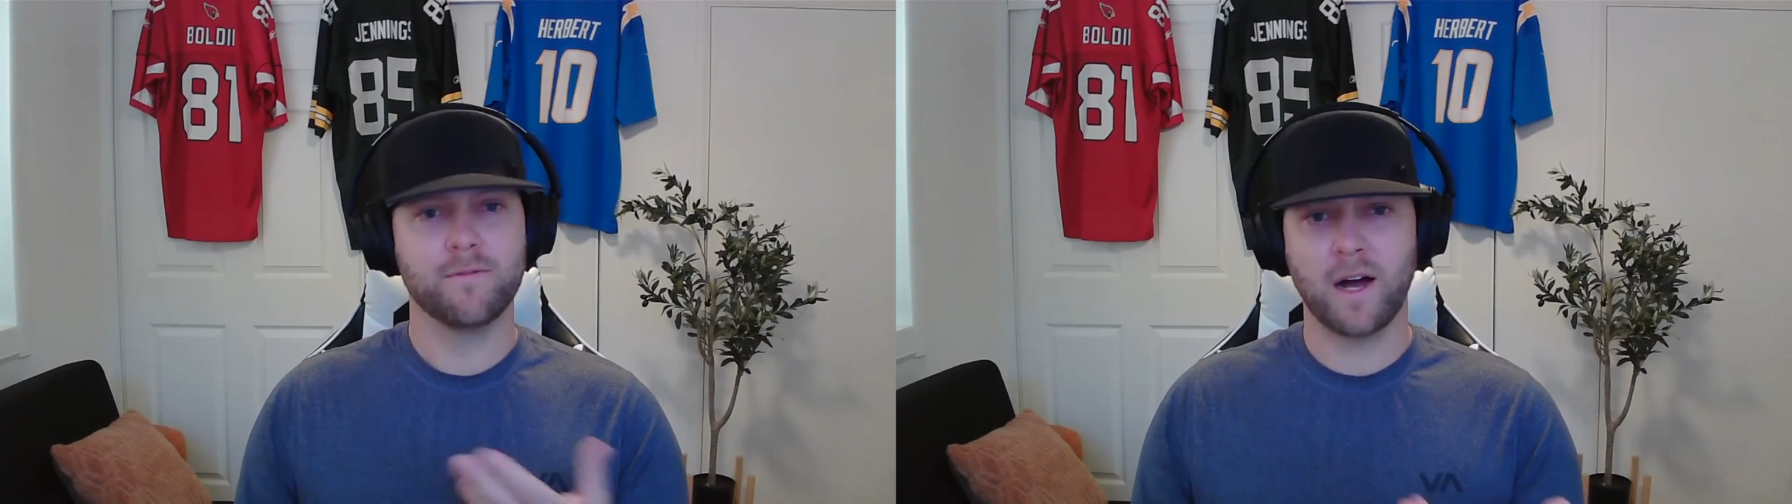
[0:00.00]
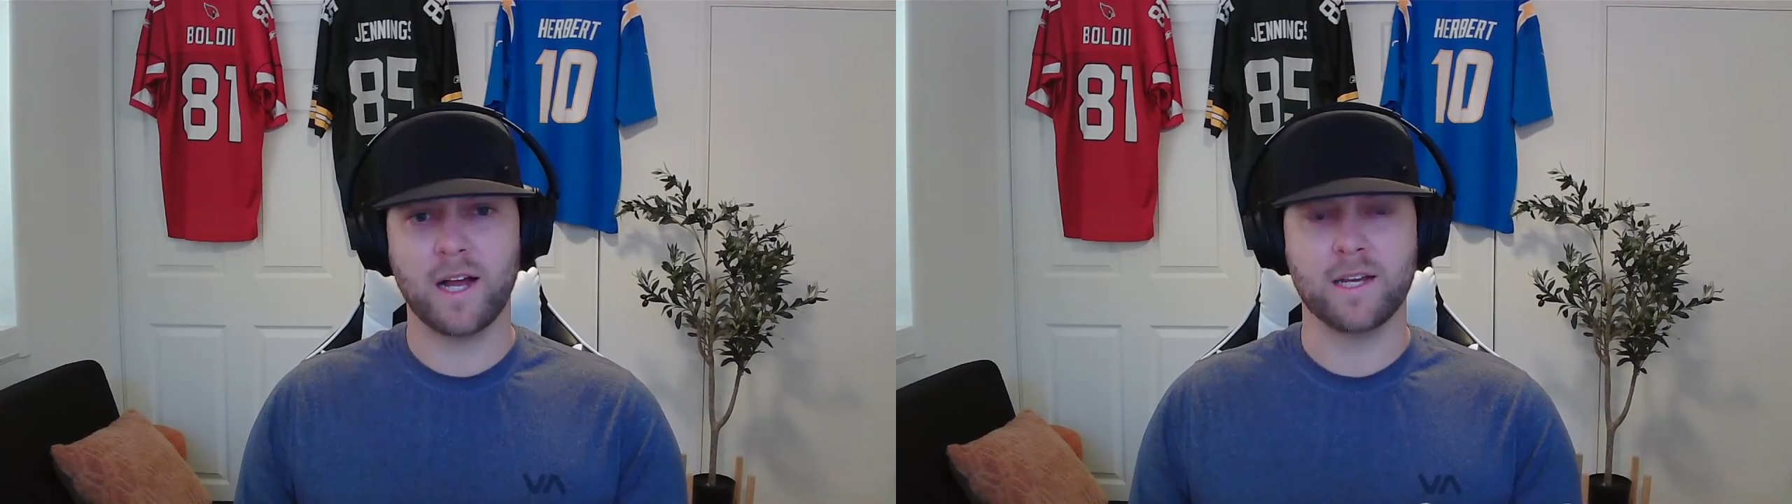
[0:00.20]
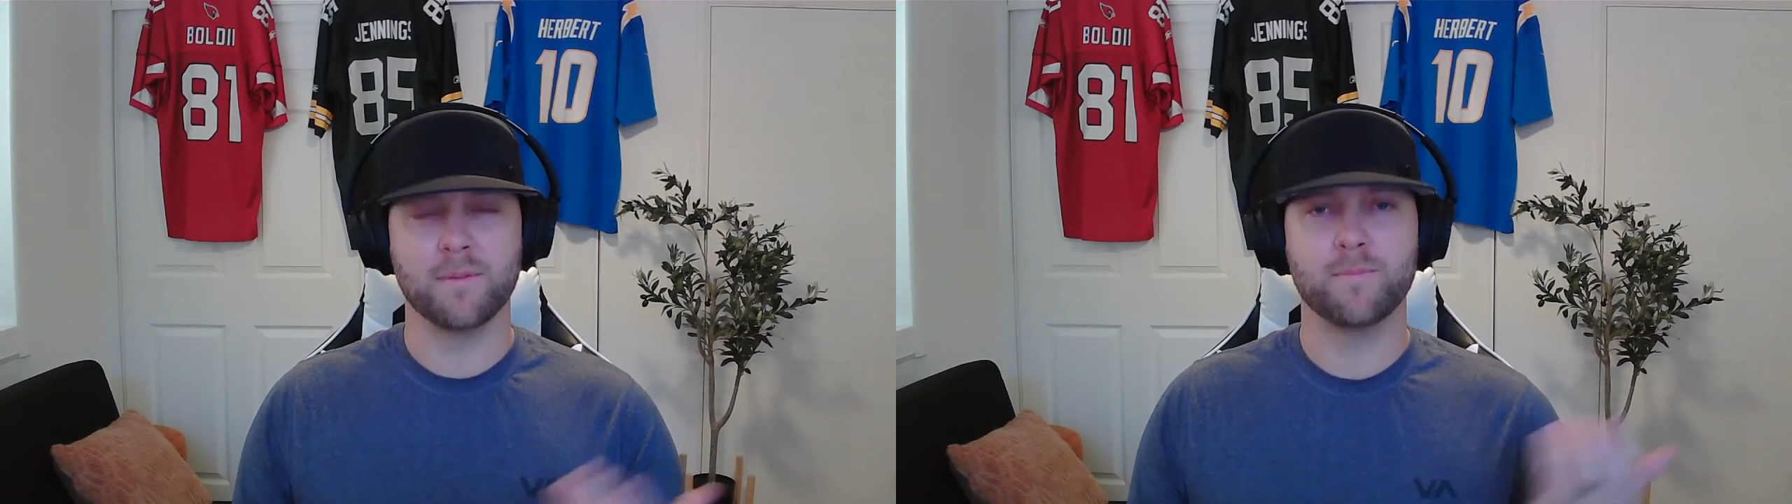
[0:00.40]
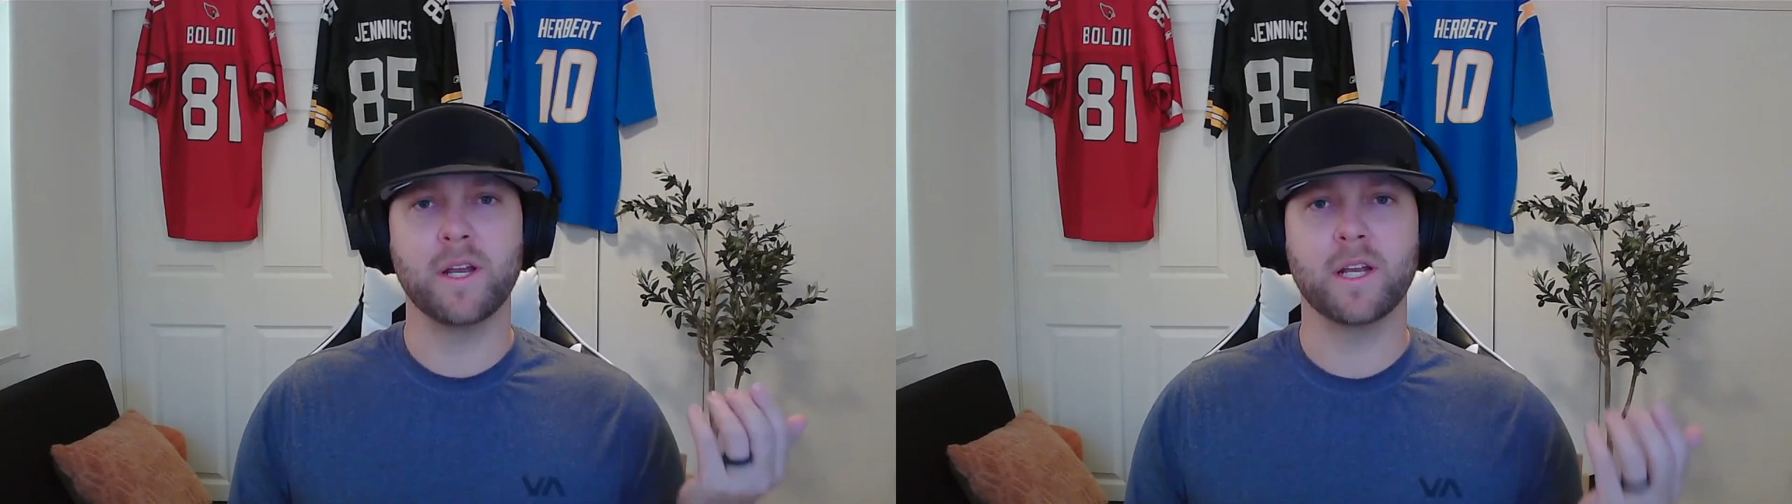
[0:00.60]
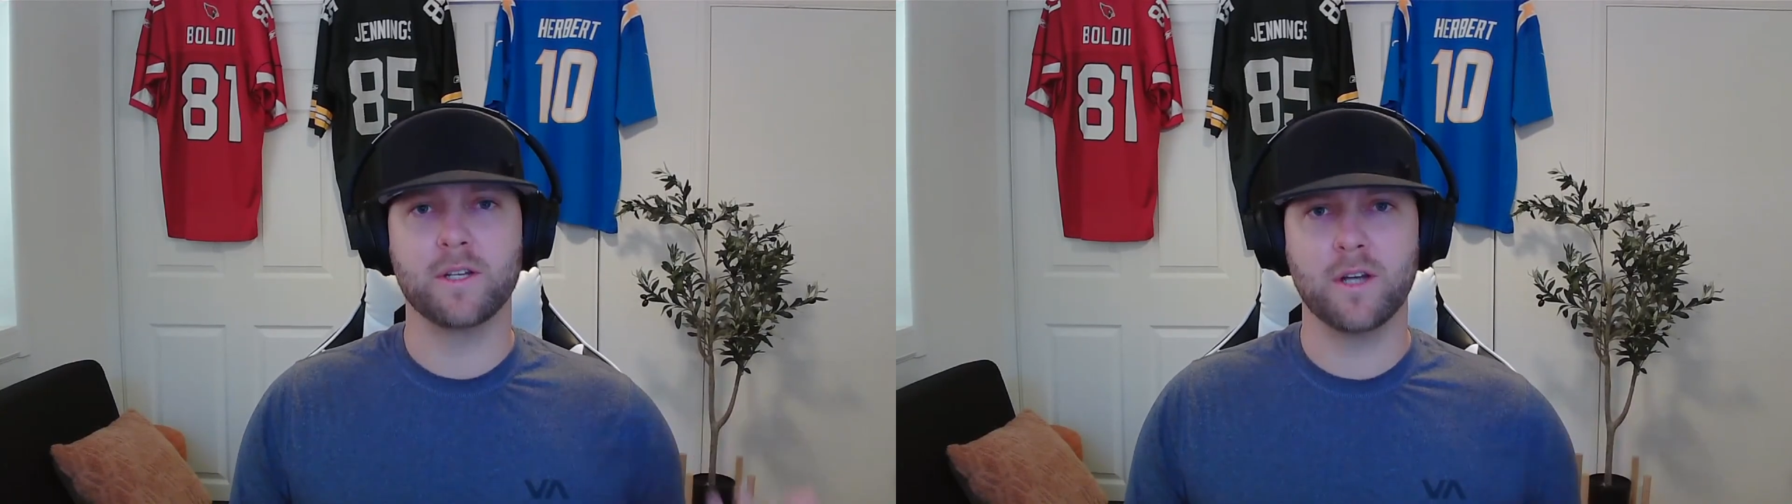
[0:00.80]
fine,
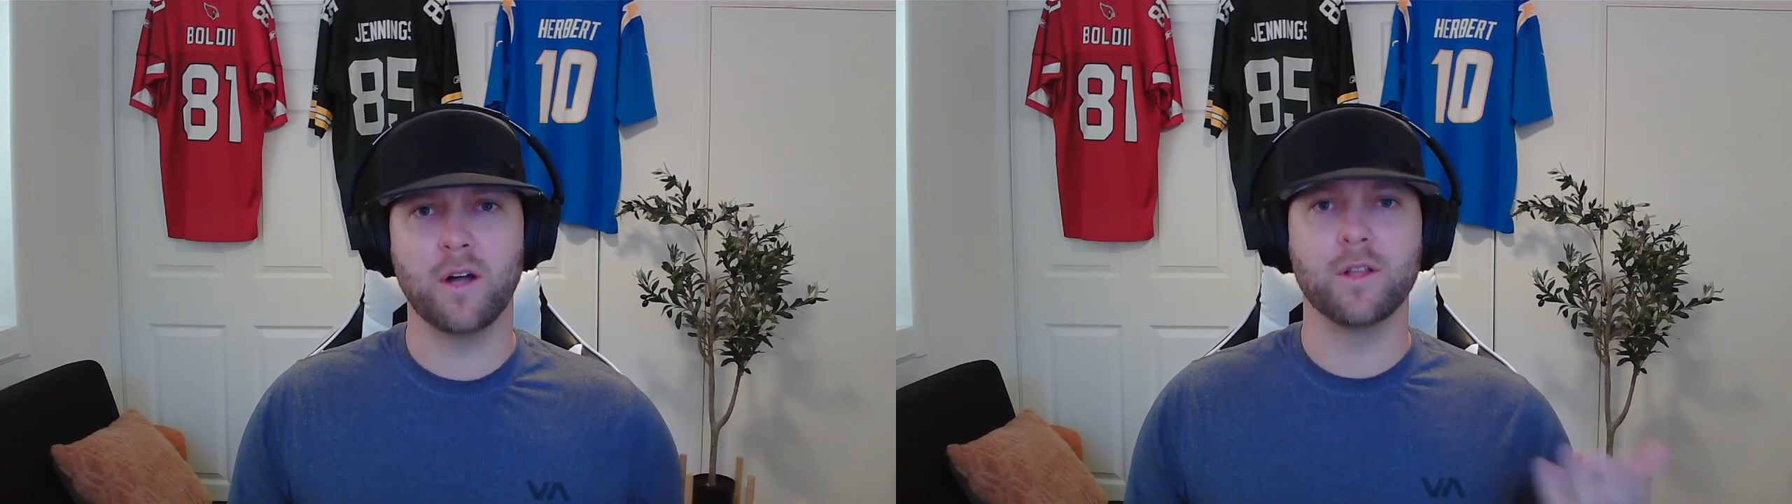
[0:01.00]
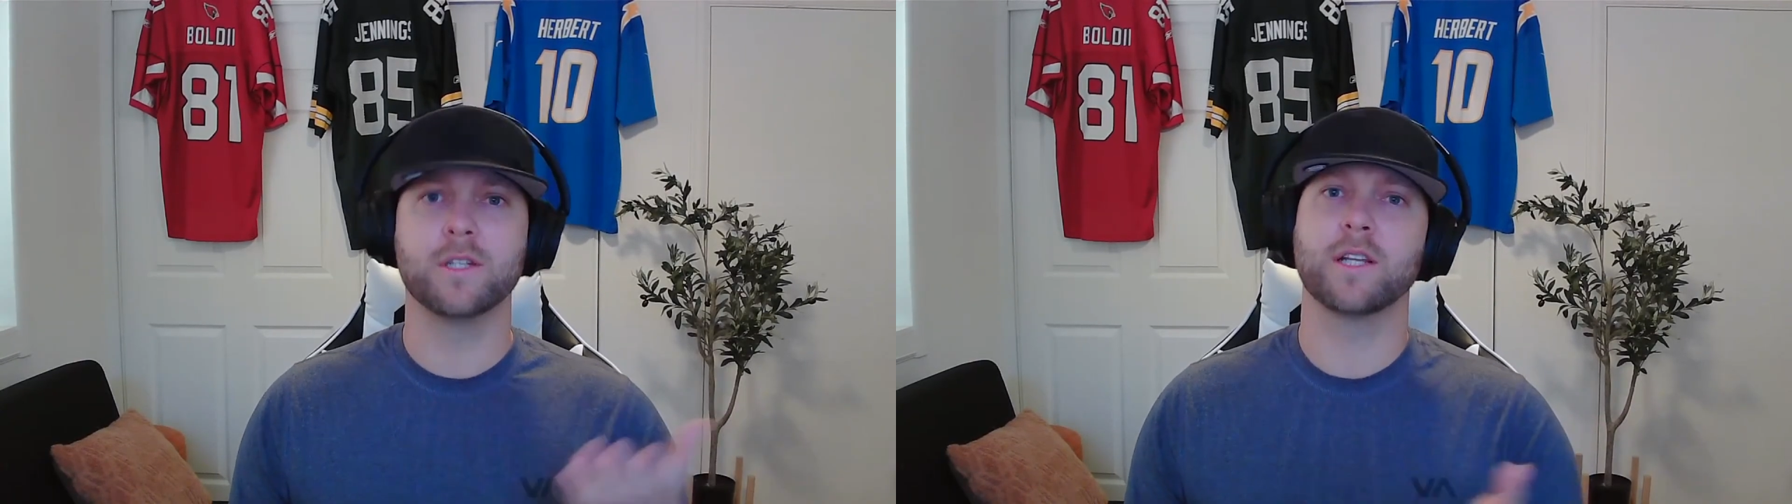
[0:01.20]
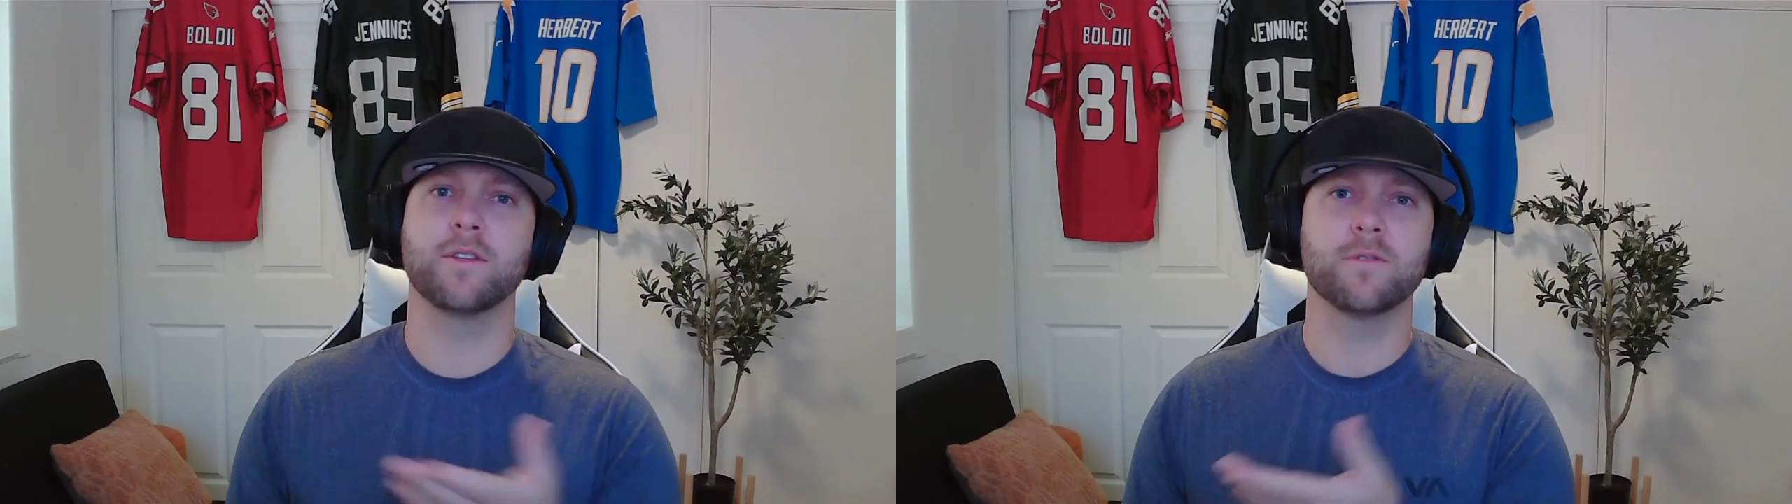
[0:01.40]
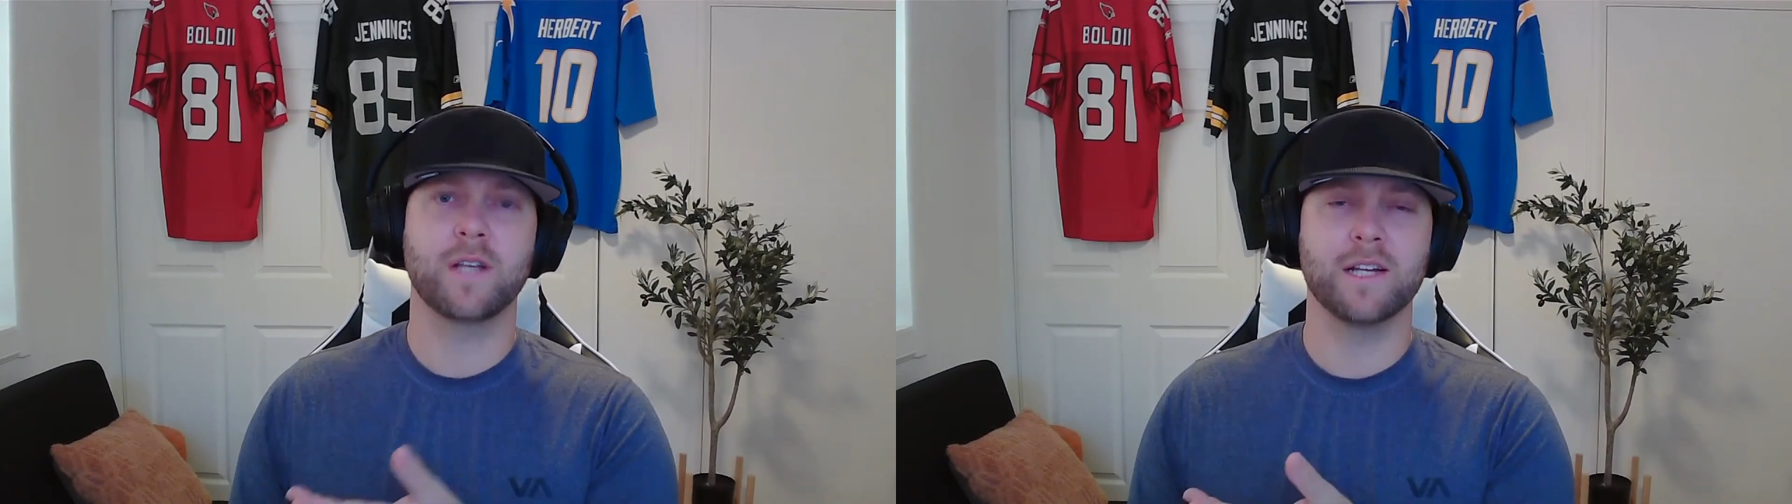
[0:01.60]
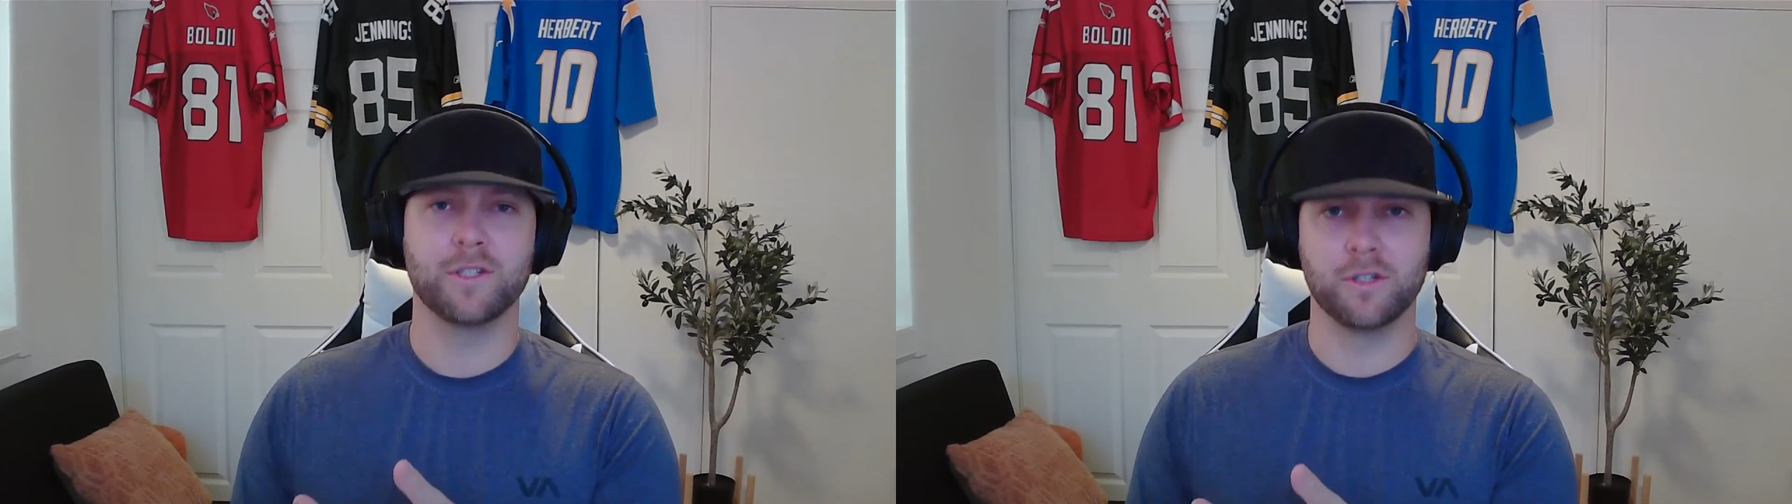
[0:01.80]
but acknowledge that those guys